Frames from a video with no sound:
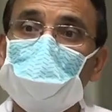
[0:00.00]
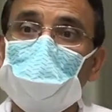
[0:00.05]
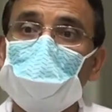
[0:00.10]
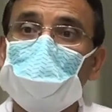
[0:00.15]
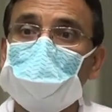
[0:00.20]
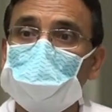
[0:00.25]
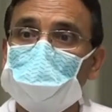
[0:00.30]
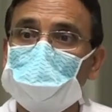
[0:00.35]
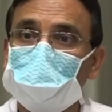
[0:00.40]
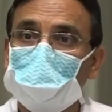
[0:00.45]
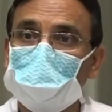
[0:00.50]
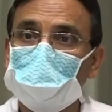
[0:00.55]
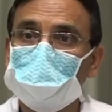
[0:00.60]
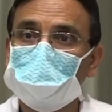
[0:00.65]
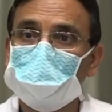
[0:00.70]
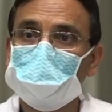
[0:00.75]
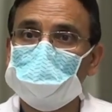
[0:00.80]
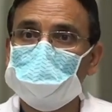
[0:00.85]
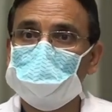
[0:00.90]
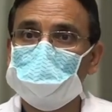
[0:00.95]
and,
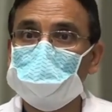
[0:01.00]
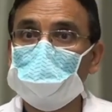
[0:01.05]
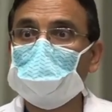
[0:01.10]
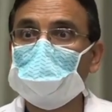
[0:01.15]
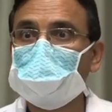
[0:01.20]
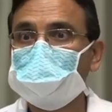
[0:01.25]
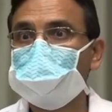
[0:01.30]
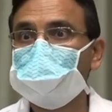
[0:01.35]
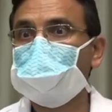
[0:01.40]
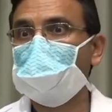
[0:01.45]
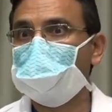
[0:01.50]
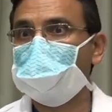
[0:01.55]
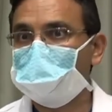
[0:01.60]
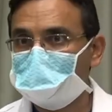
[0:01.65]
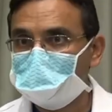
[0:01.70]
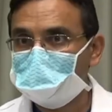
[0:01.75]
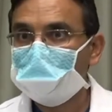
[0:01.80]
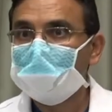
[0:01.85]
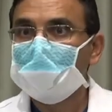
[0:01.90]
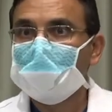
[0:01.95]
and make better,